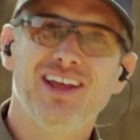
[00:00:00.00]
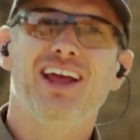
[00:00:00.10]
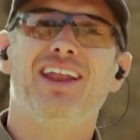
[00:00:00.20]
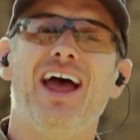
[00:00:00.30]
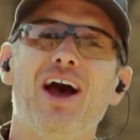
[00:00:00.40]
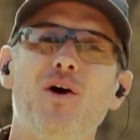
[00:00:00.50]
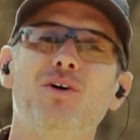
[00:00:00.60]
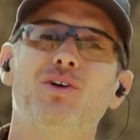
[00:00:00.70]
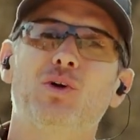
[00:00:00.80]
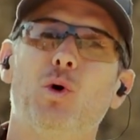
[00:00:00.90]
and now
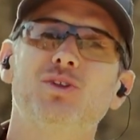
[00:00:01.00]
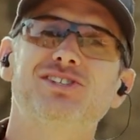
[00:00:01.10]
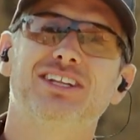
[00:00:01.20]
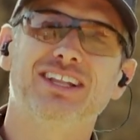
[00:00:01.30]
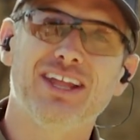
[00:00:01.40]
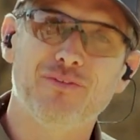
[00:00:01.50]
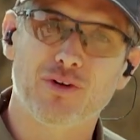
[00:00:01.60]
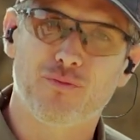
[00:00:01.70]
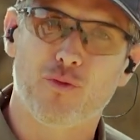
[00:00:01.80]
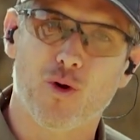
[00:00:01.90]
Colt's
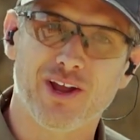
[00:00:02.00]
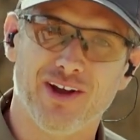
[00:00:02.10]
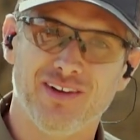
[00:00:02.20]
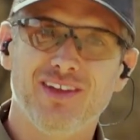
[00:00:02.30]
delivered for you.